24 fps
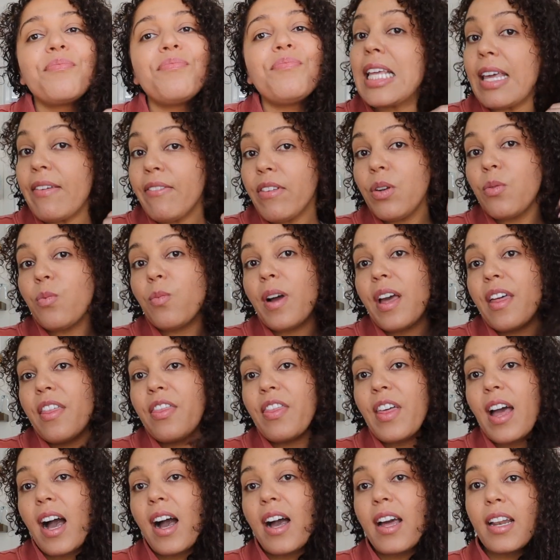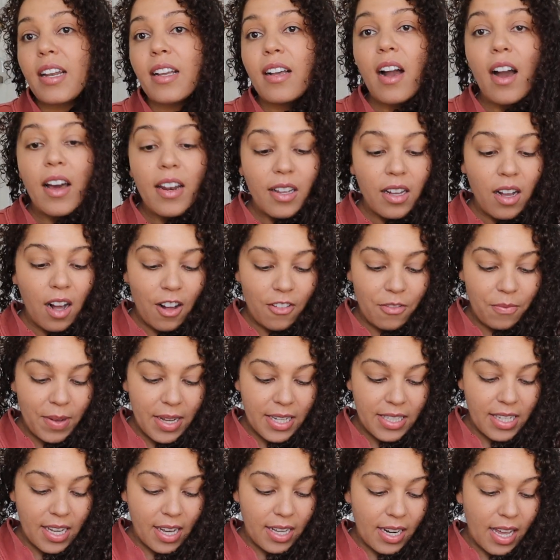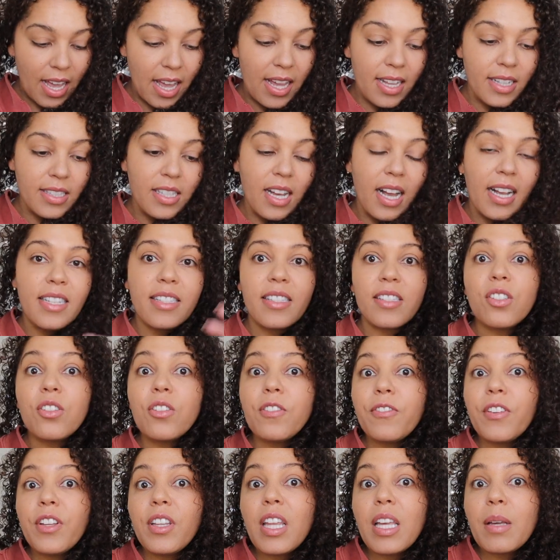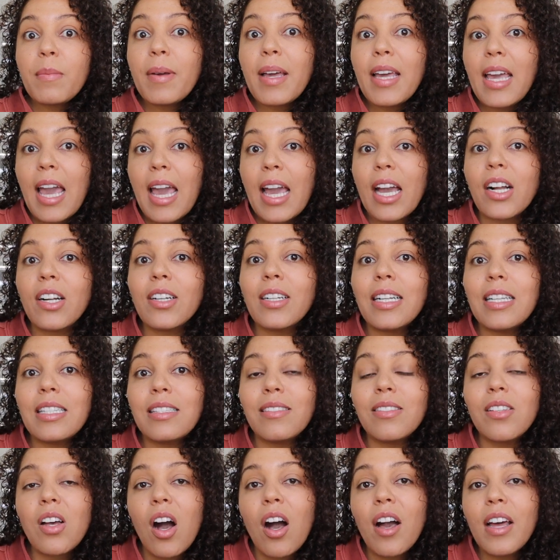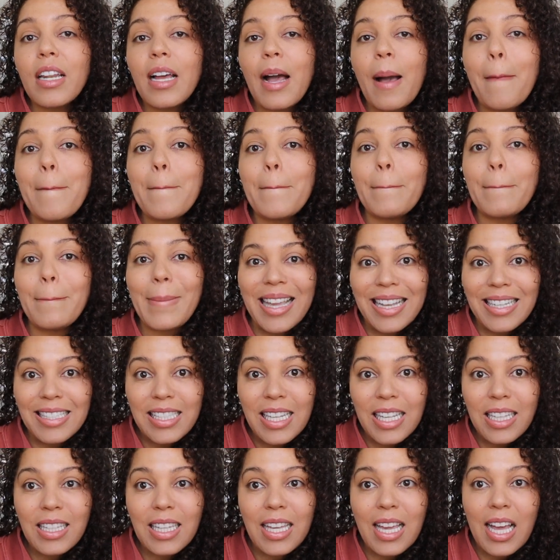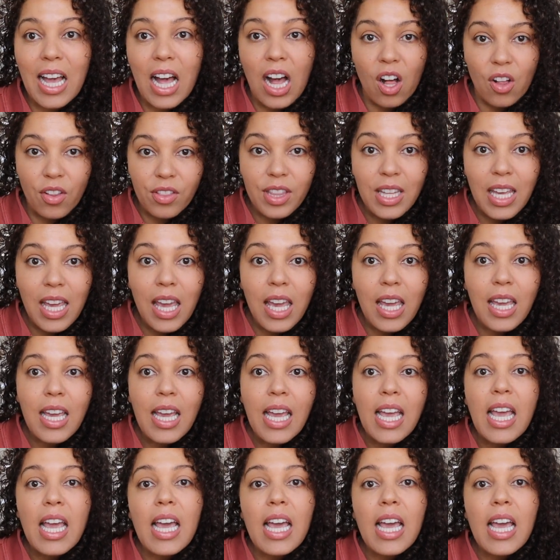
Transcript: Even with that and cutting off my dead ends, I still feel like my hair is not amazingly healthy,